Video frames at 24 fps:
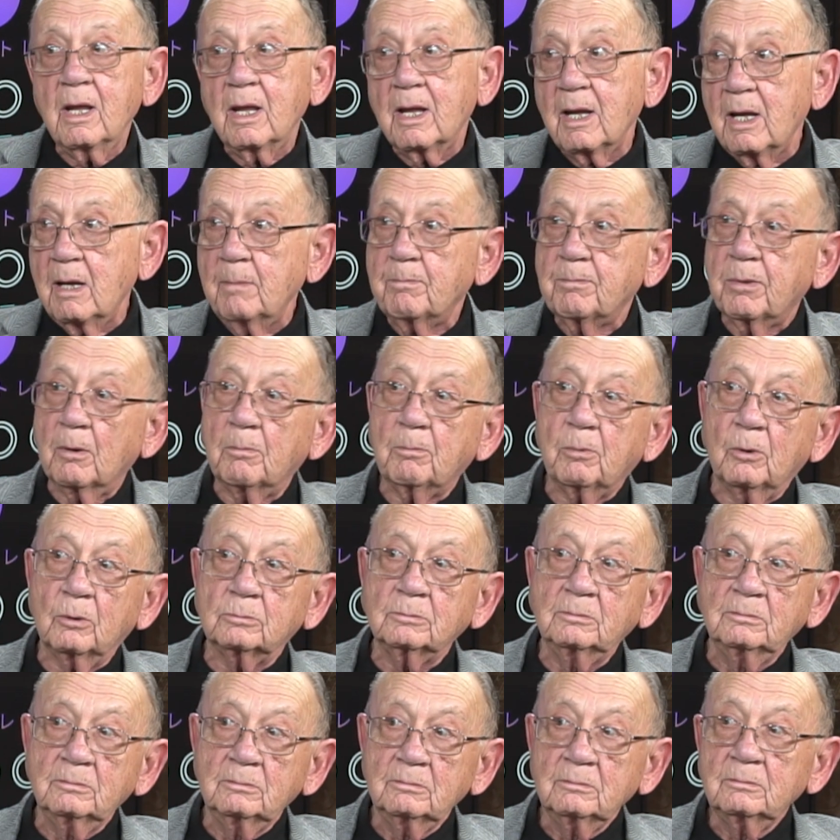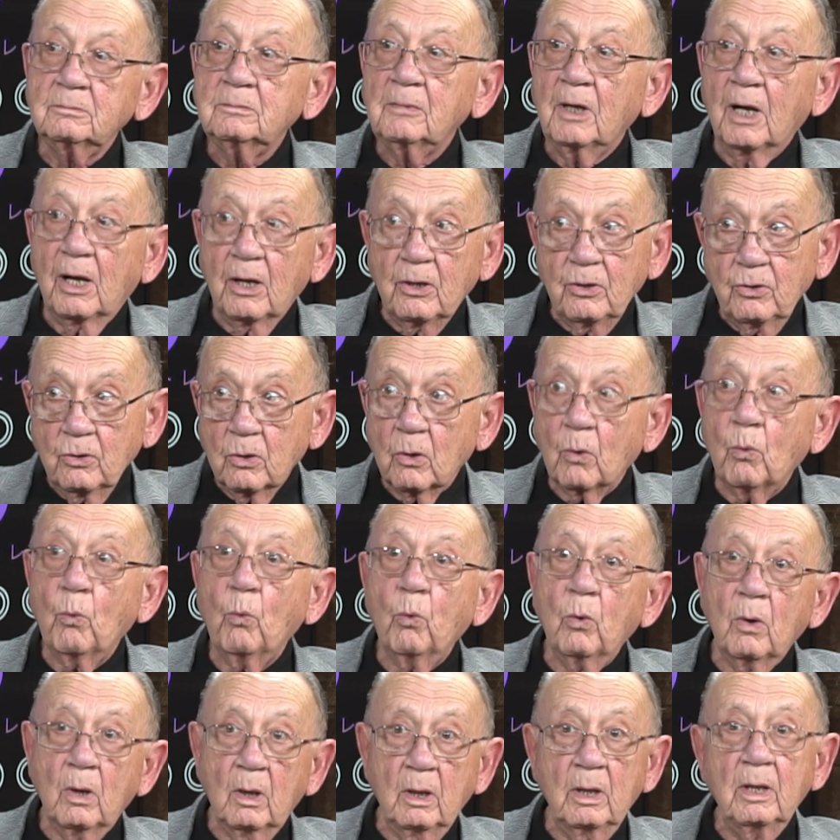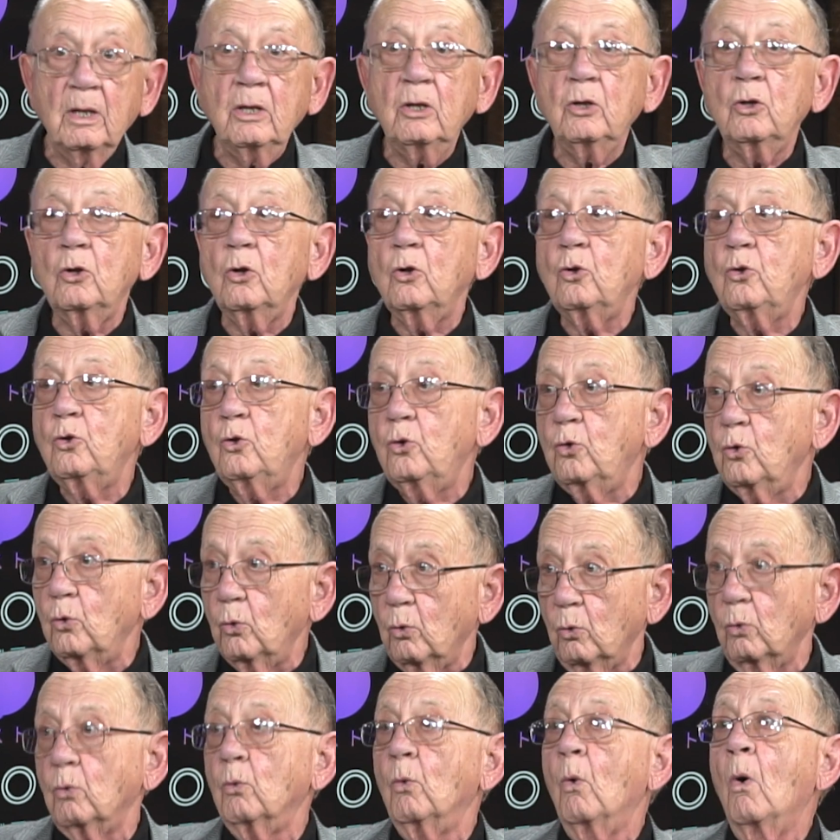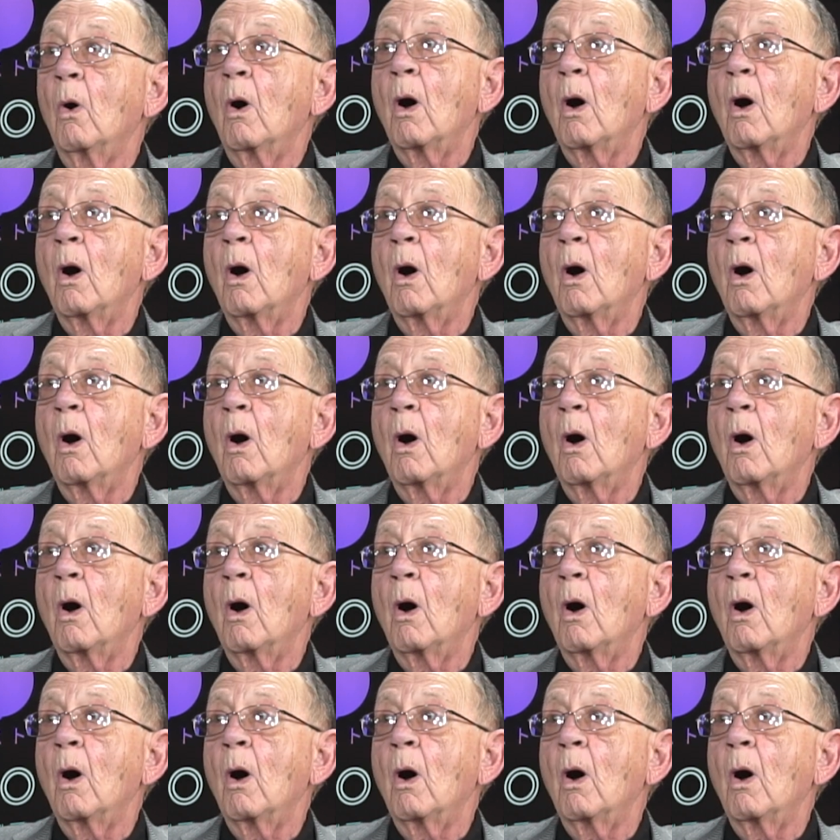capable and you're willing to do